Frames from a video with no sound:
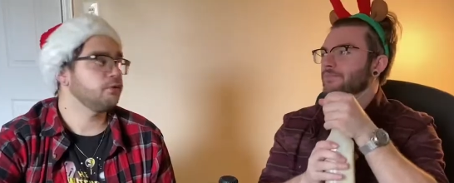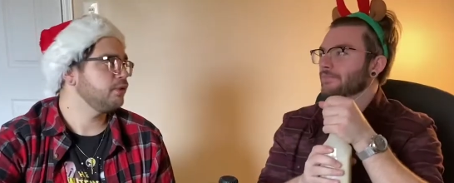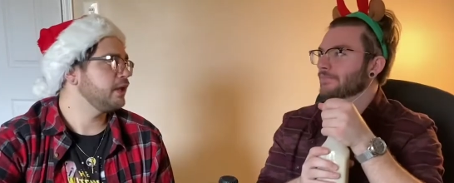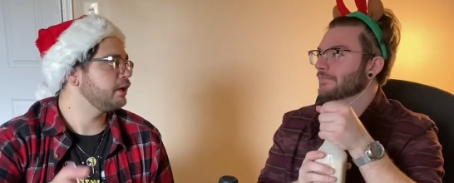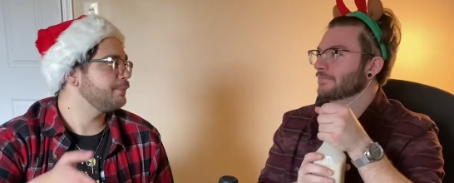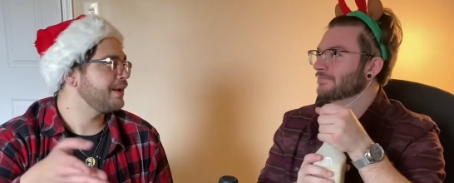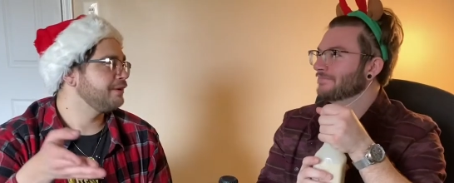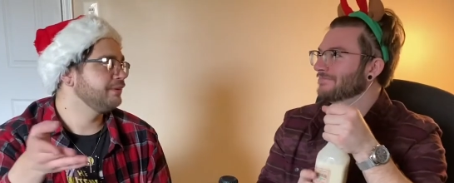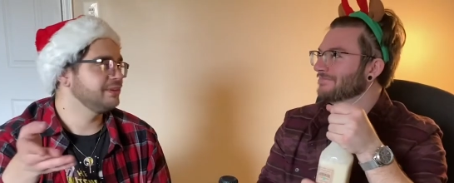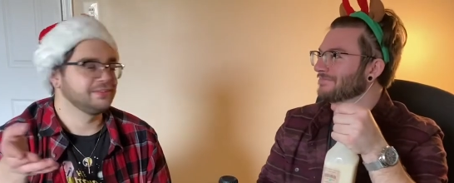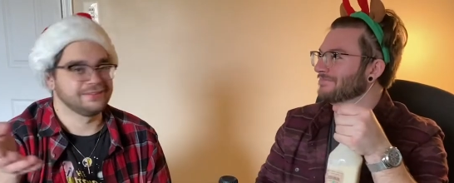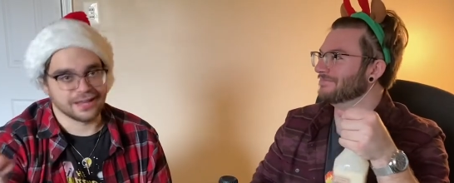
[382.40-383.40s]
Speaker 1: think anybody really
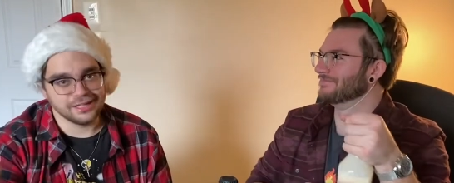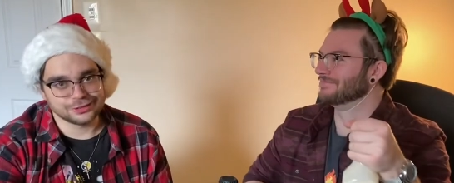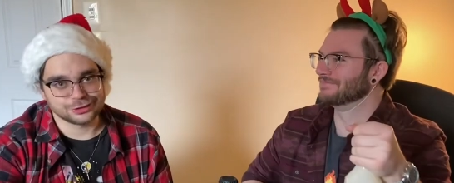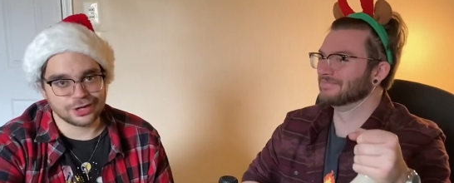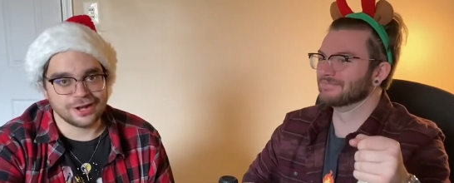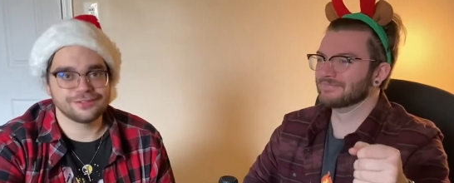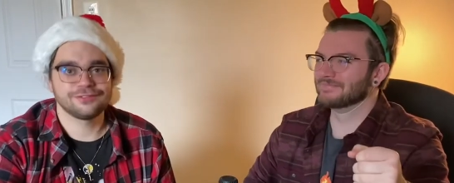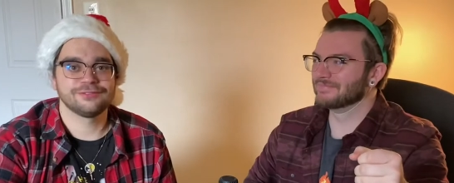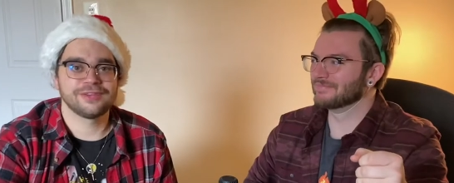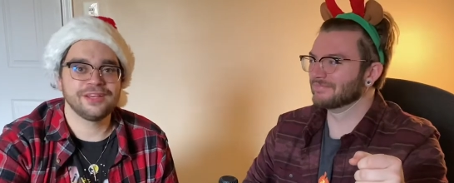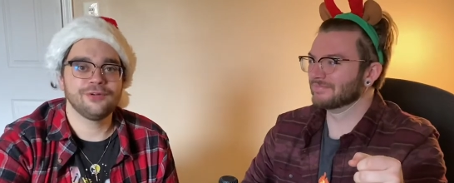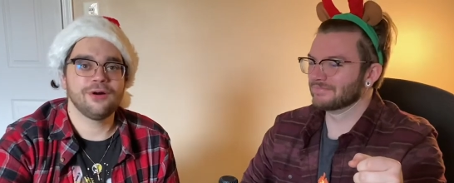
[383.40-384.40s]
takes shots of
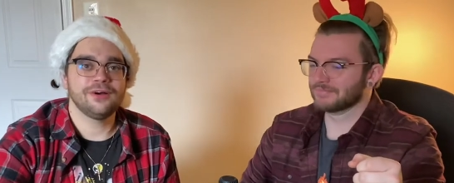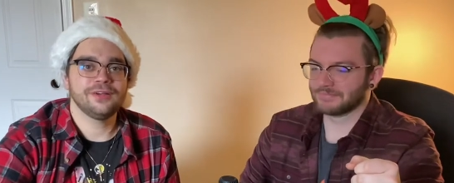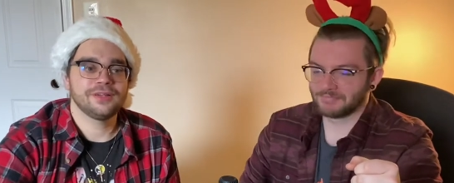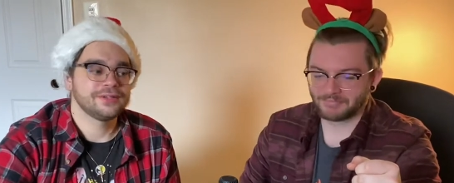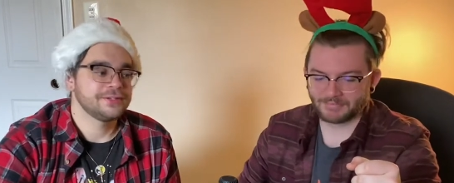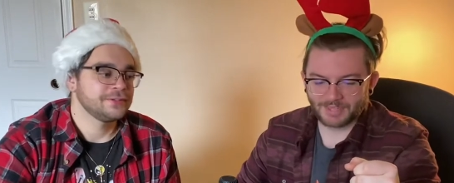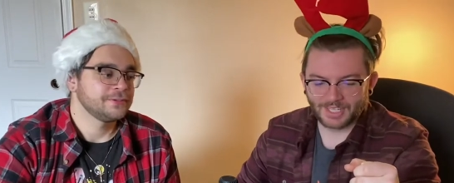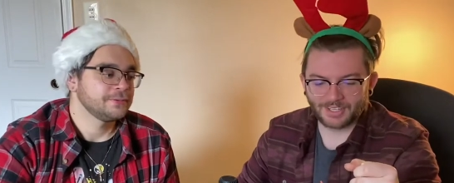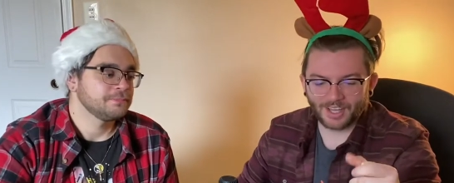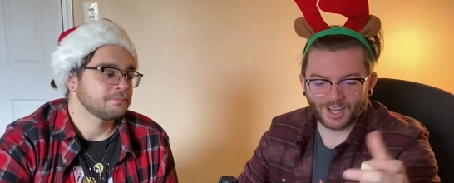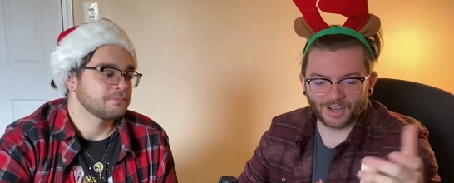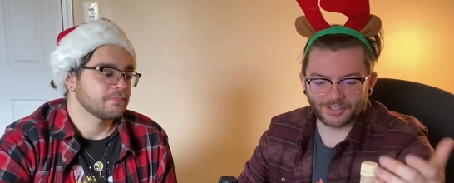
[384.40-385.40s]
eggnog.
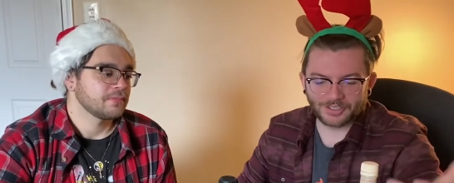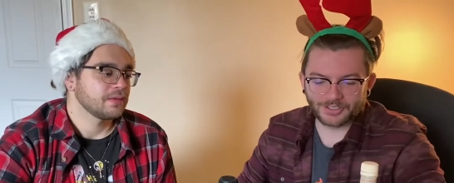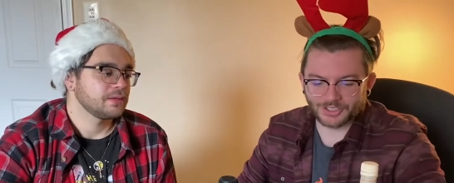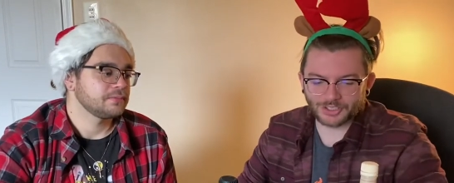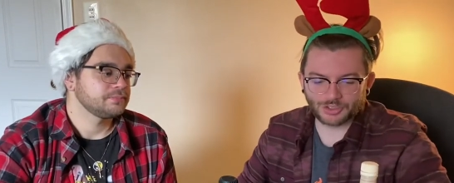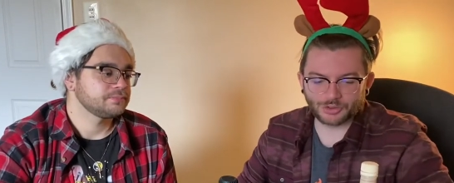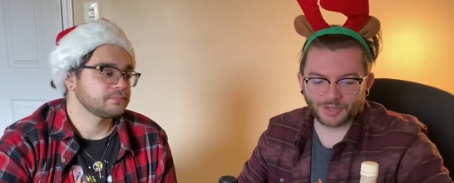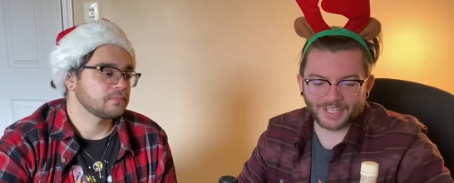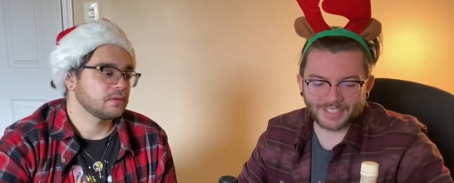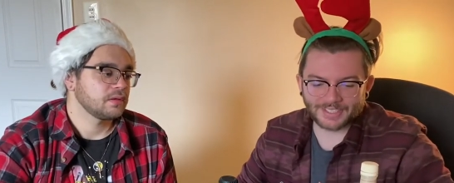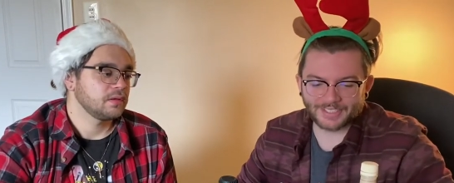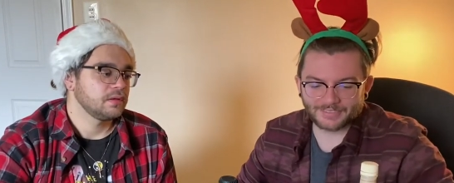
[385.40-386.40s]
Speaker 2: No, you just drink
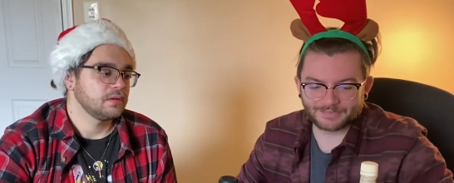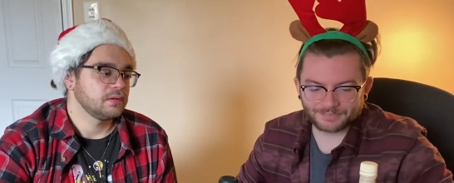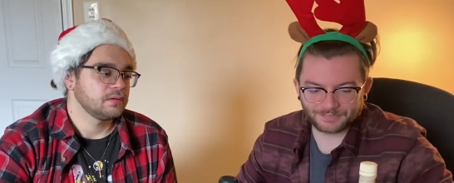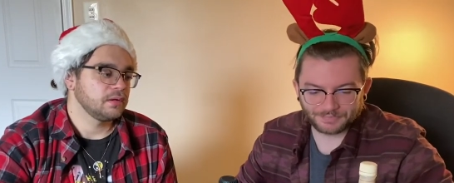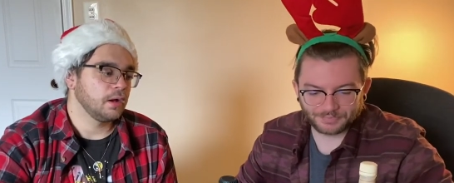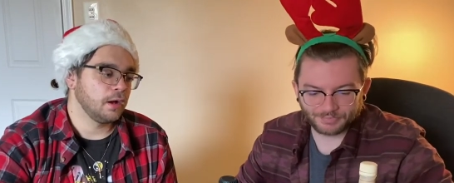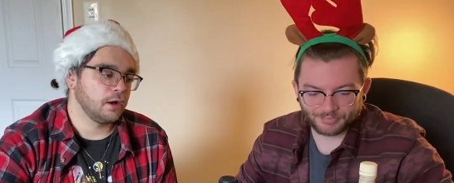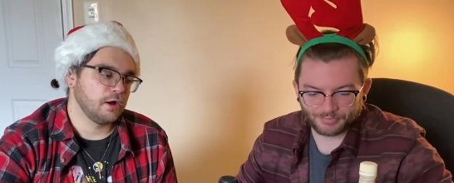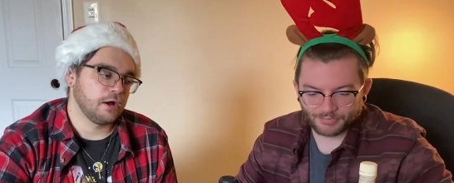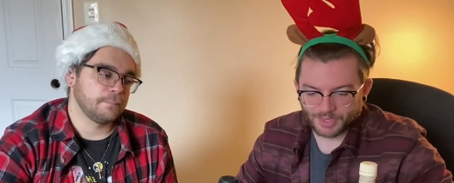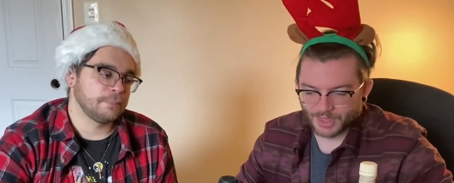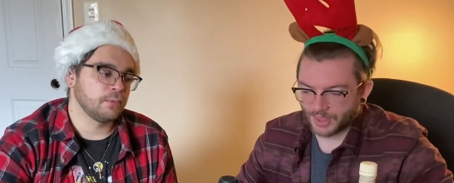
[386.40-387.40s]
it.
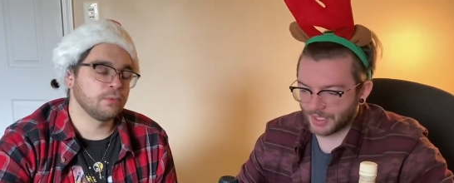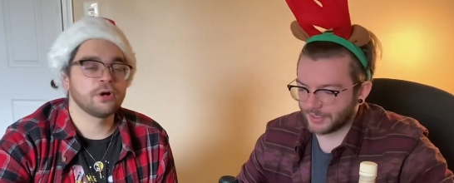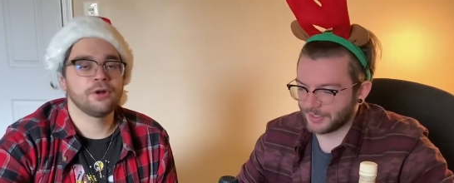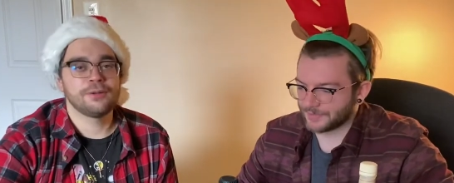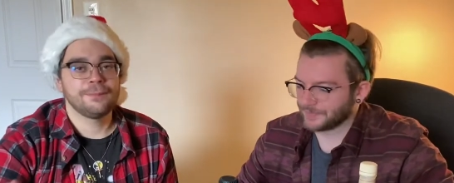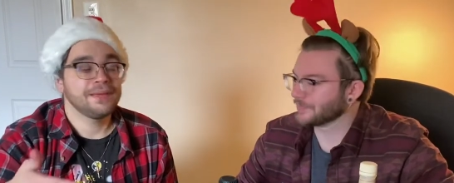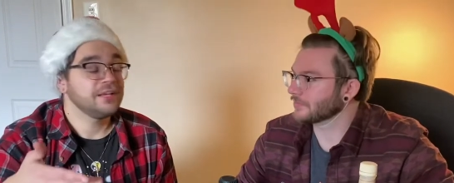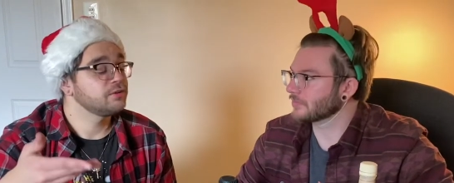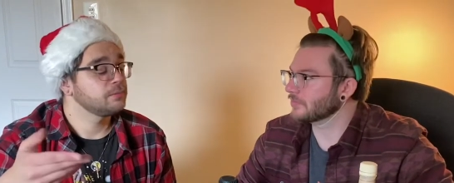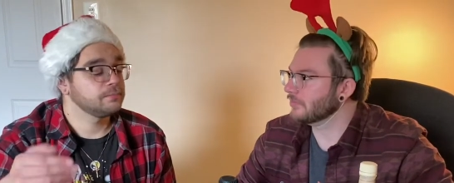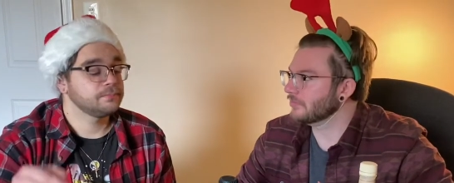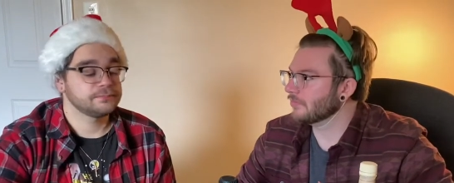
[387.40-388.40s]
Speaker 1: Uh, but we're going to make some
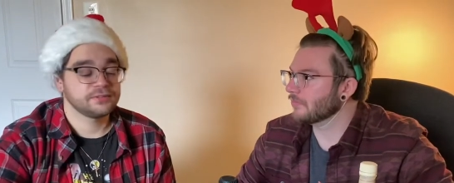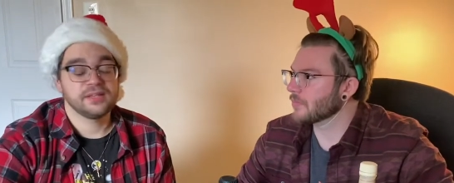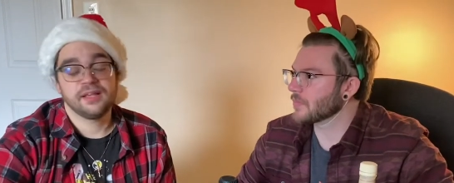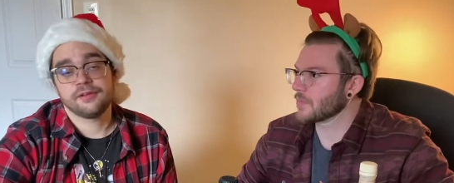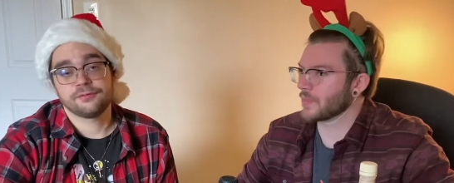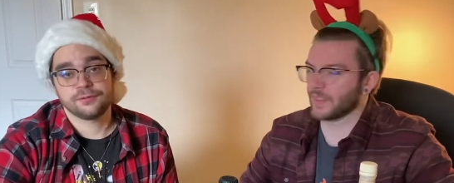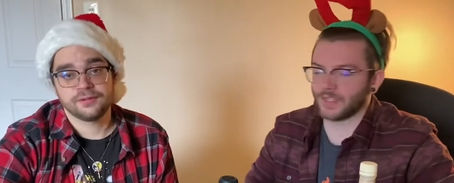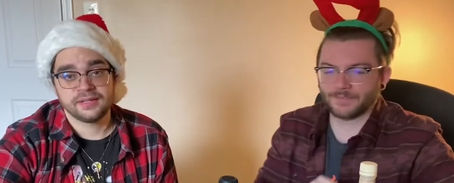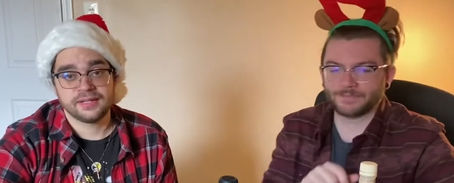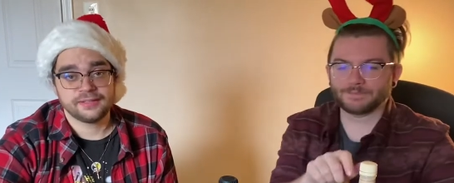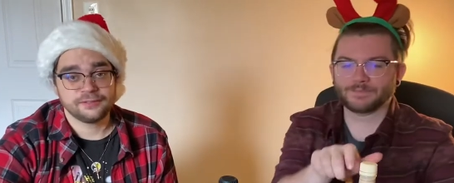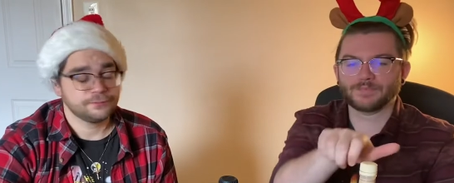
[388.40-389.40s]
together for you
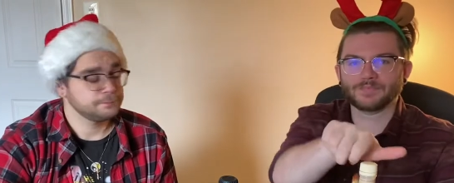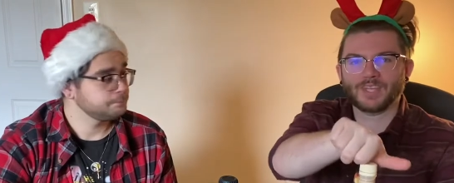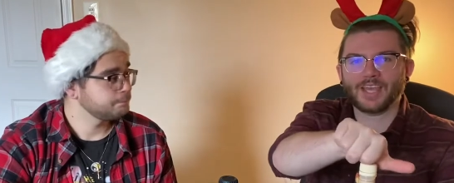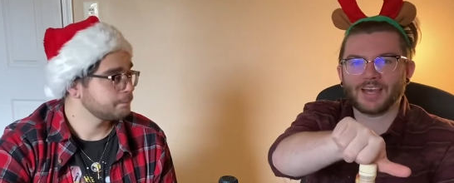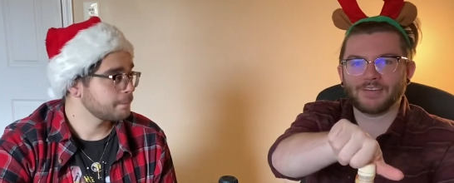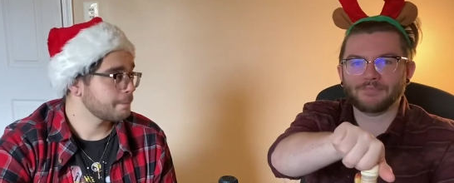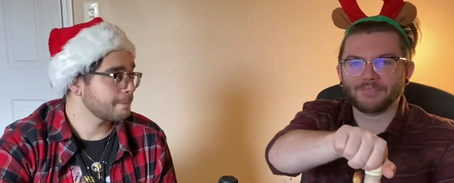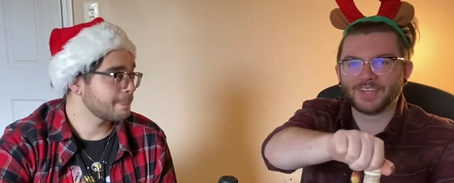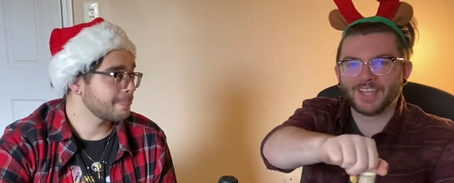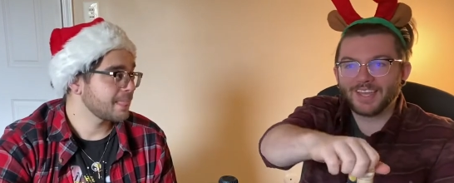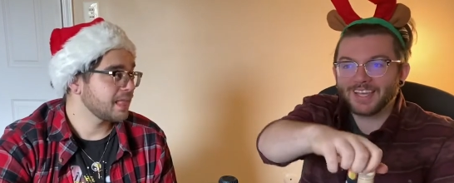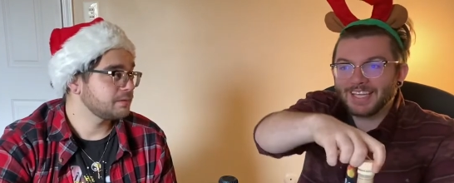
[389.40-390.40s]
guys. Yeah.
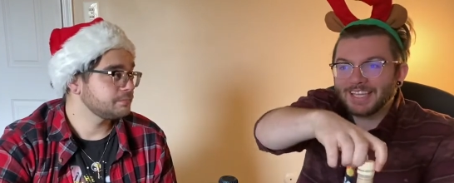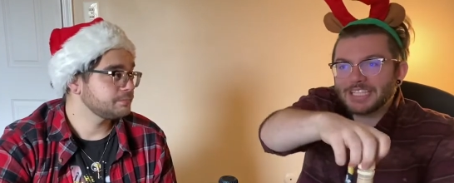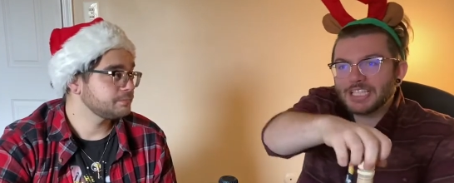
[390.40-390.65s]
It's